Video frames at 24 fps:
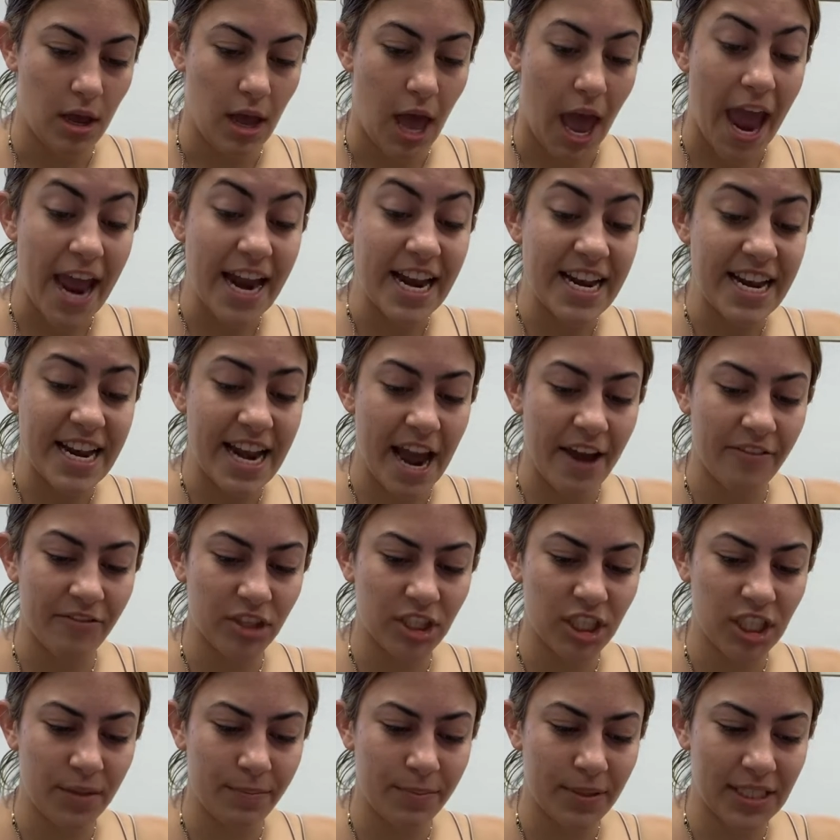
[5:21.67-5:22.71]
"and never
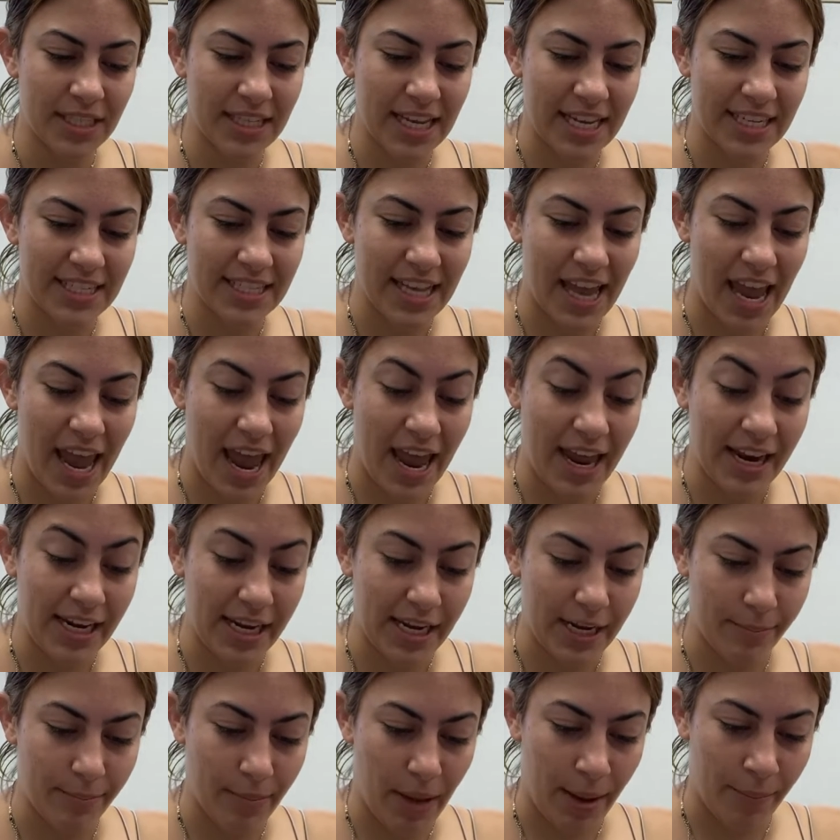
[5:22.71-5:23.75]
to possess
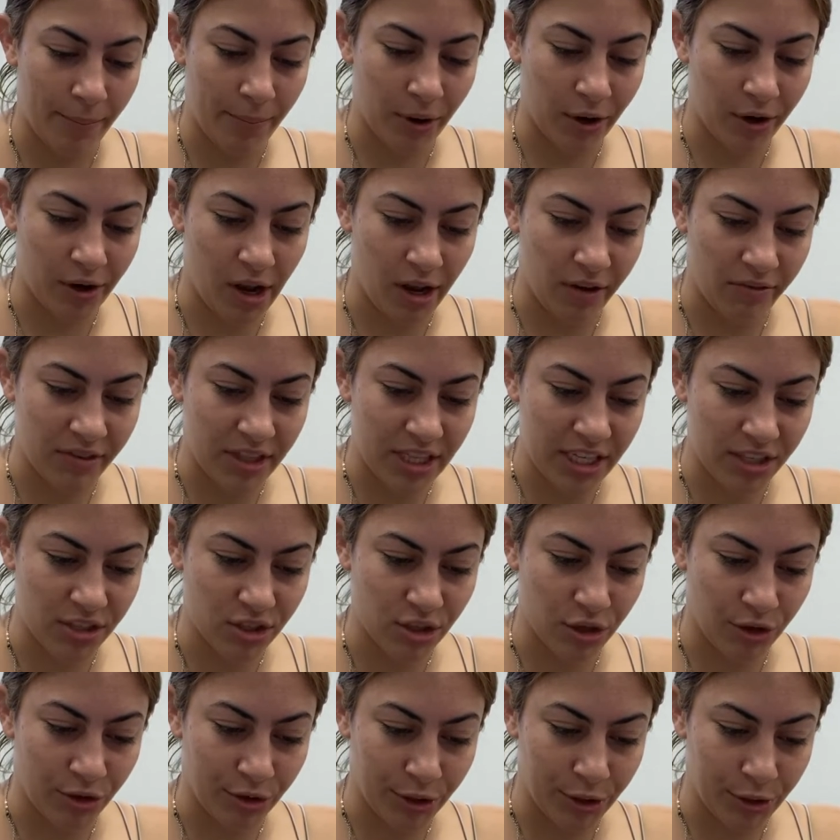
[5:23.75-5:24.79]
any member of this
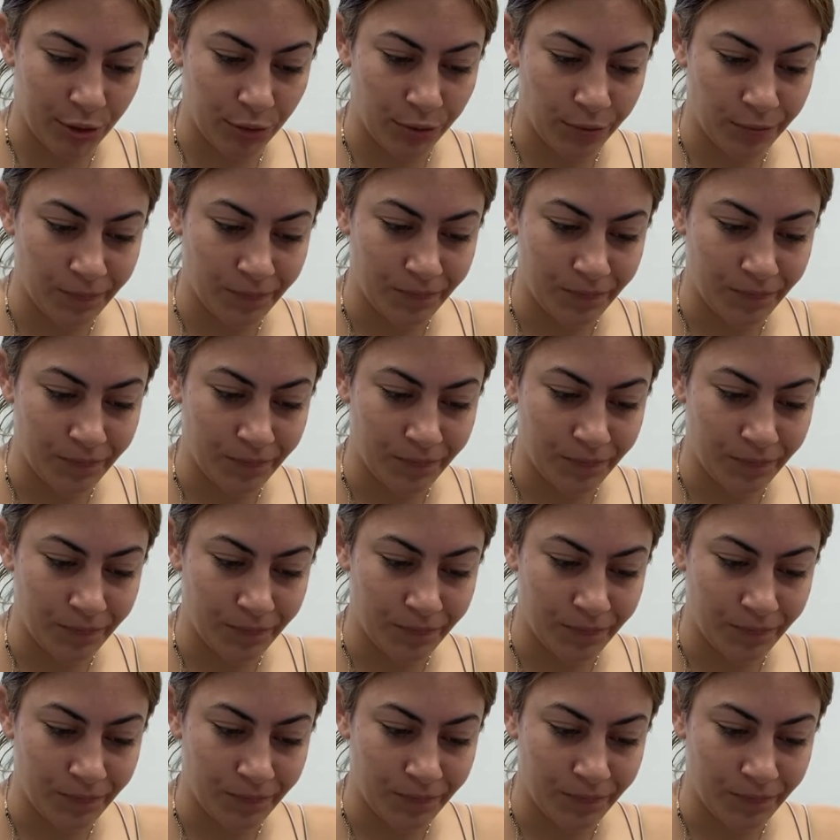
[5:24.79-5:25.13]
crew."